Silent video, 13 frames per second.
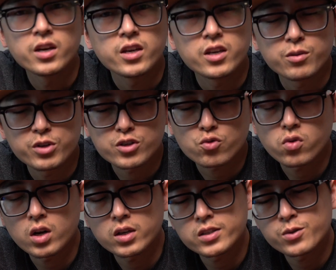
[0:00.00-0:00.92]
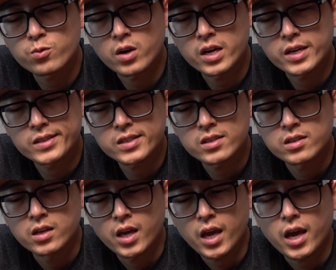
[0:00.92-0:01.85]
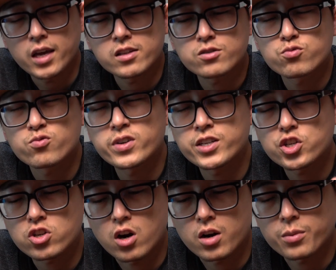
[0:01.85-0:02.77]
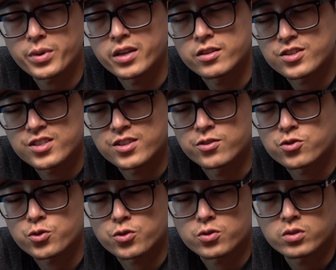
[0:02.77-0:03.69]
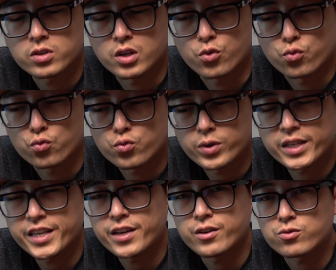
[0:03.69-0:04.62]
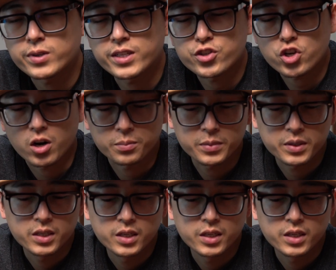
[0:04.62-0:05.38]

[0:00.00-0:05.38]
Image quality wise, it is really sharp in the center, really sharp,